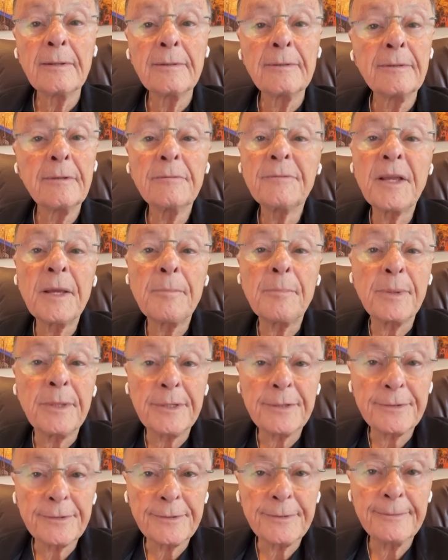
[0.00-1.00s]
that there
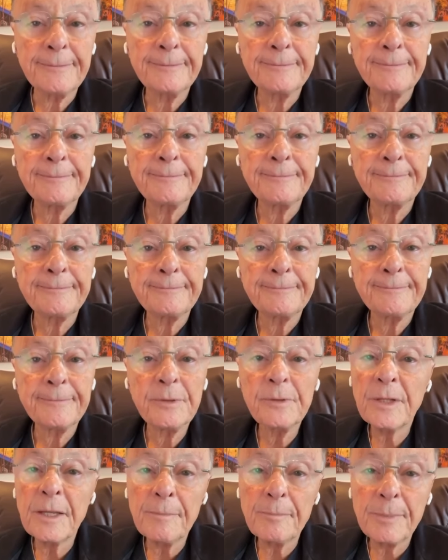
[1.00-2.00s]
is no price. It's
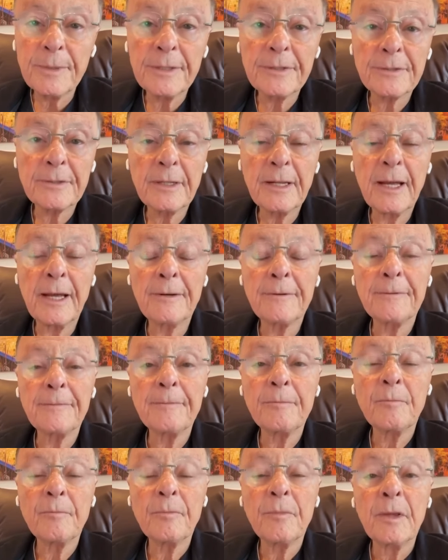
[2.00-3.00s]
priceless, of
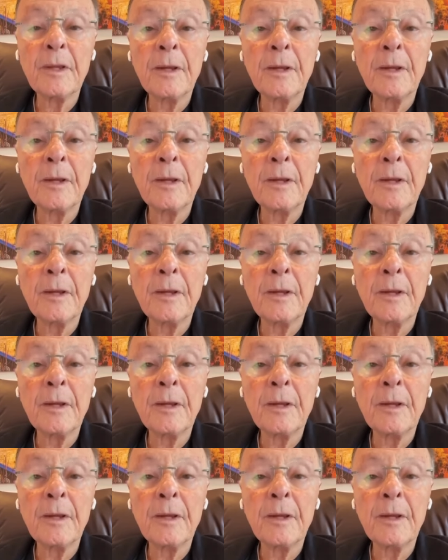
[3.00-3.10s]
course.